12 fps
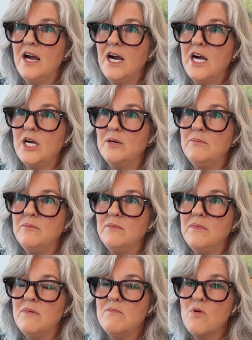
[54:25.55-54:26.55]
um,
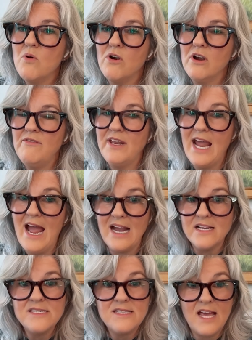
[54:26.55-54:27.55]
more of an
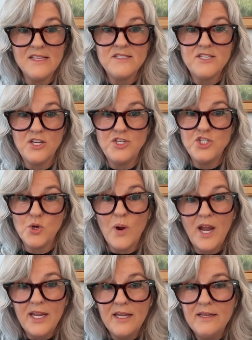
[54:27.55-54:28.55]
access to
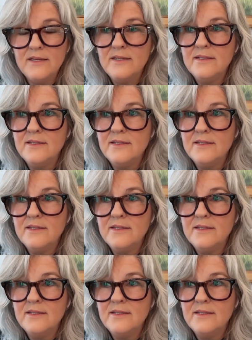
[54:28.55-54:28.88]
joy,